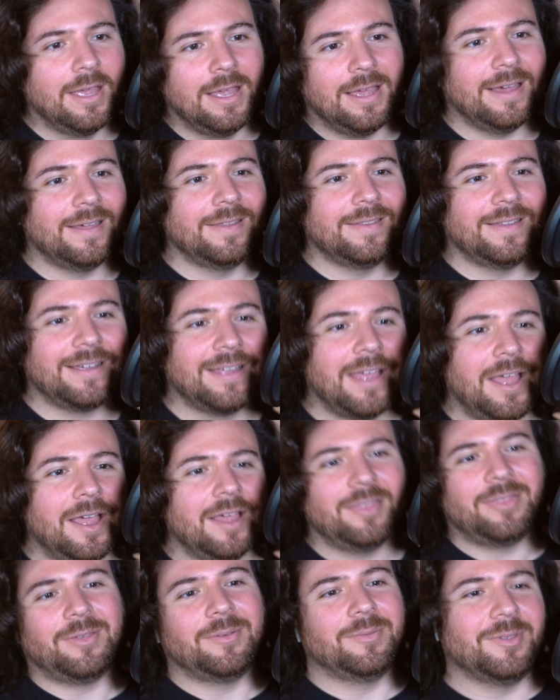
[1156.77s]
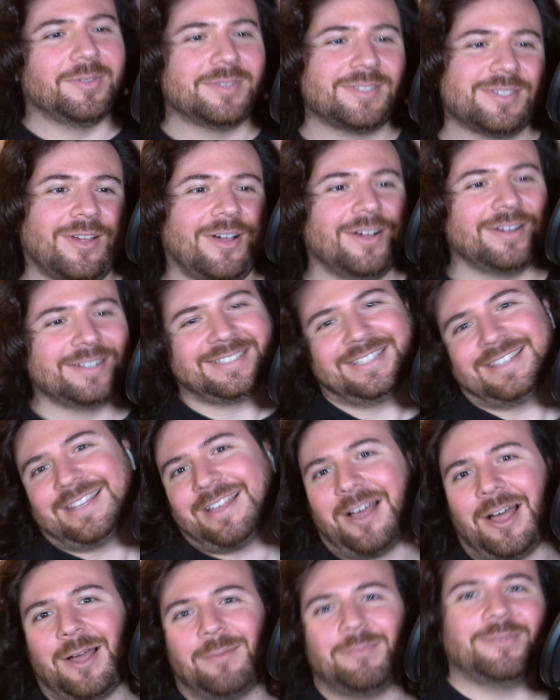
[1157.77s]
Like the songs in the
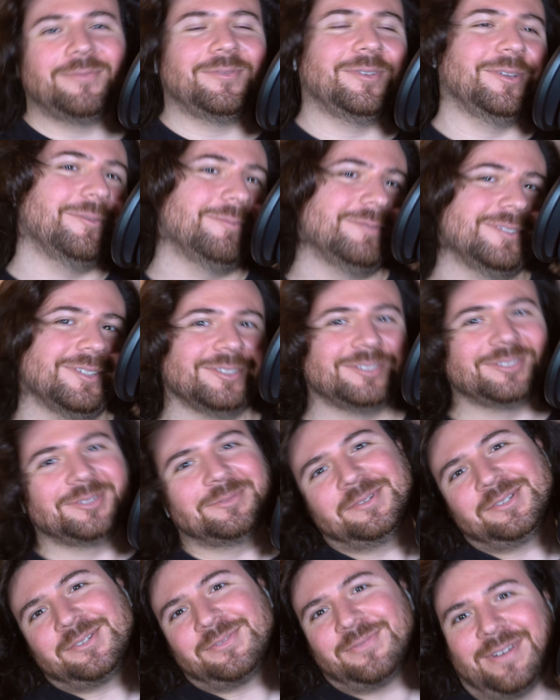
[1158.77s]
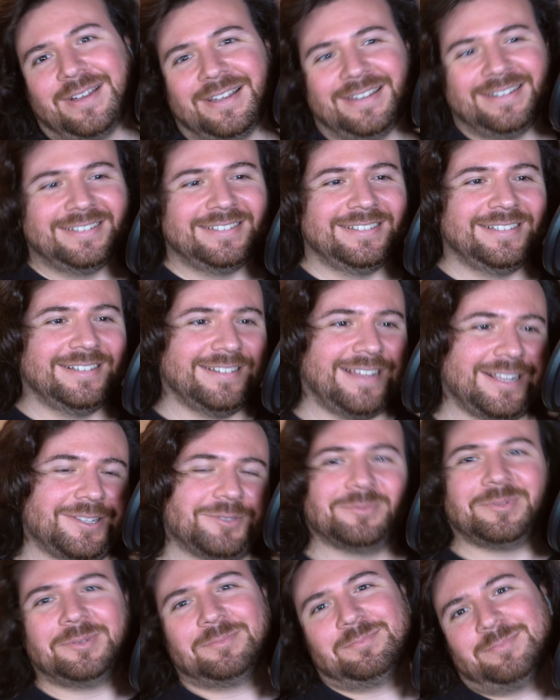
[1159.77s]
Hobbit films are so much fun.
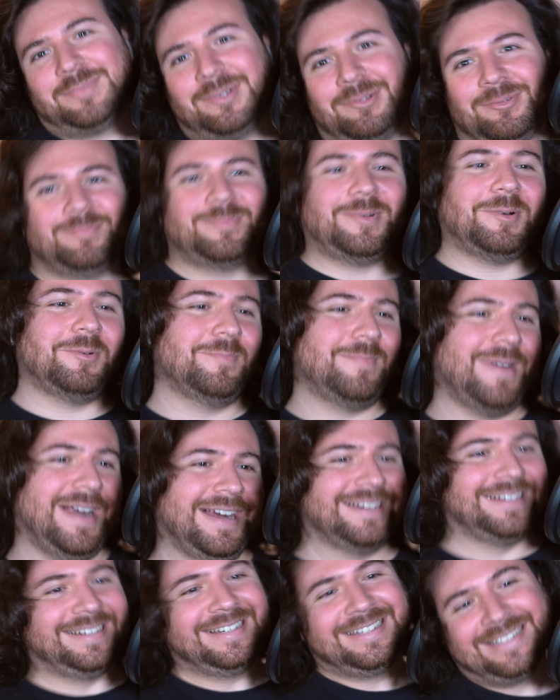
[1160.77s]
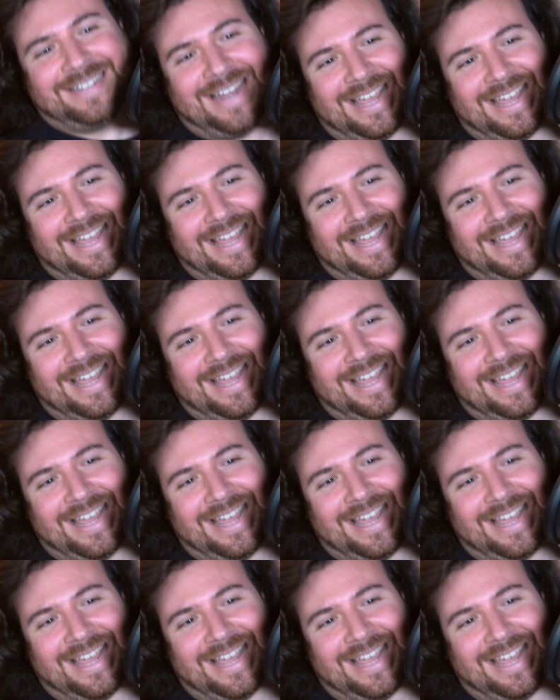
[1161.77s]
That's what Bilbo Baggins